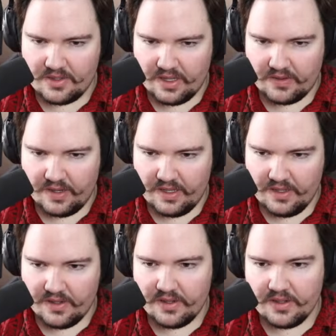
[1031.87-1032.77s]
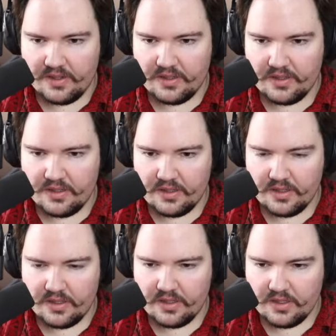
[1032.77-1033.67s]
like right here,
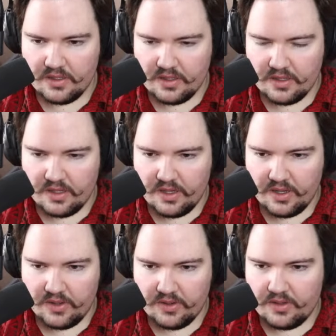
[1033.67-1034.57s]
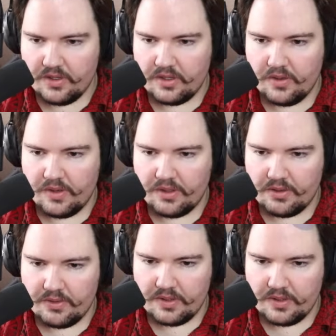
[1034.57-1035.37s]
you know, they're going through and